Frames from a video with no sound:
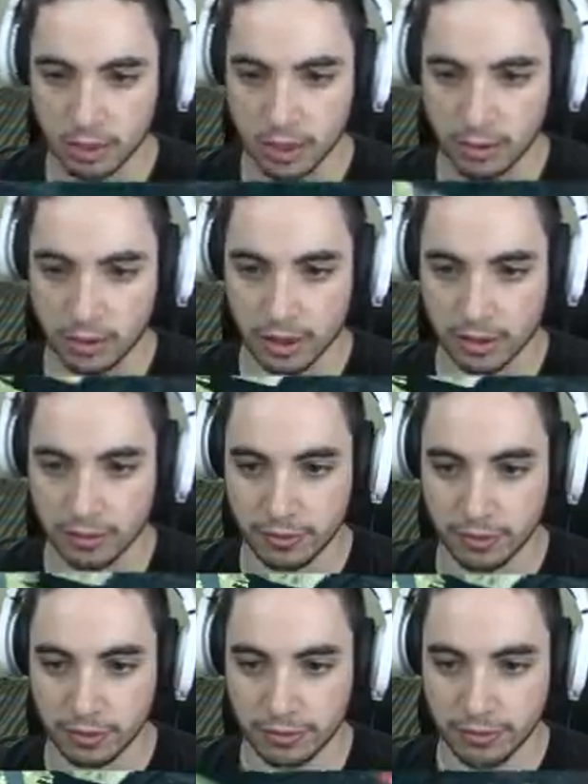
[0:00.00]
What a
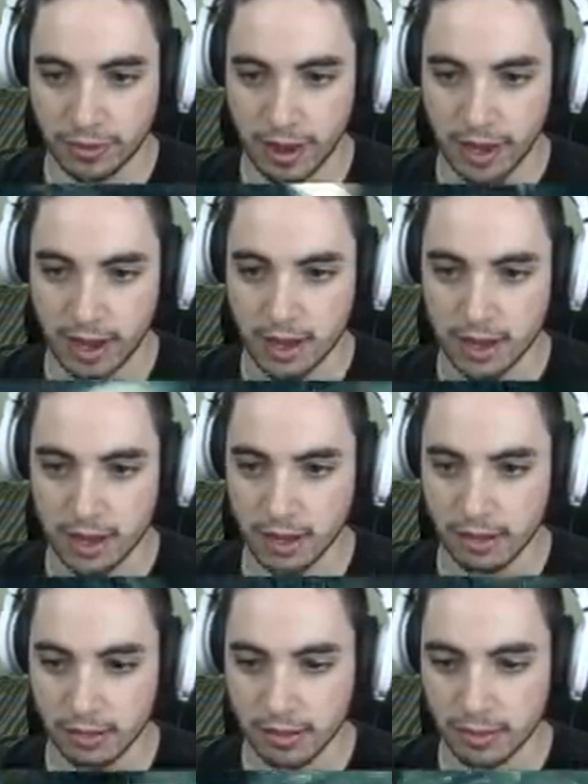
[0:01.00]
wonderful
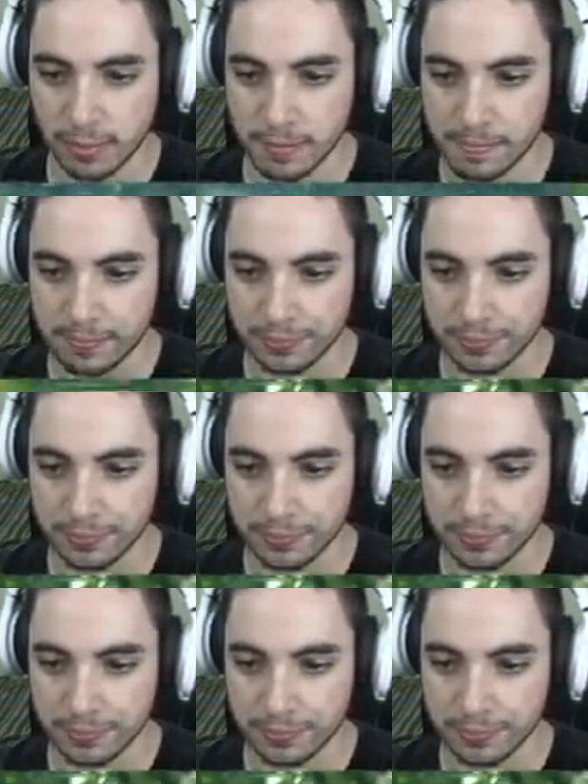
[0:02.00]
phrase.